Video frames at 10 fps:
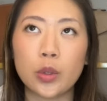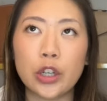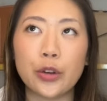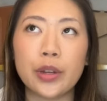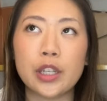you
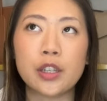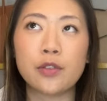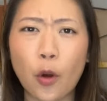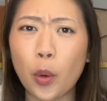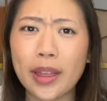know, this
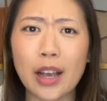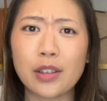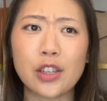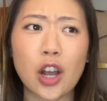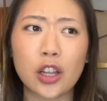
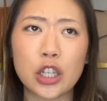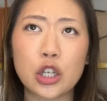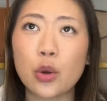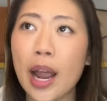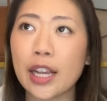$4,000
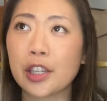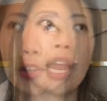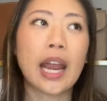dress.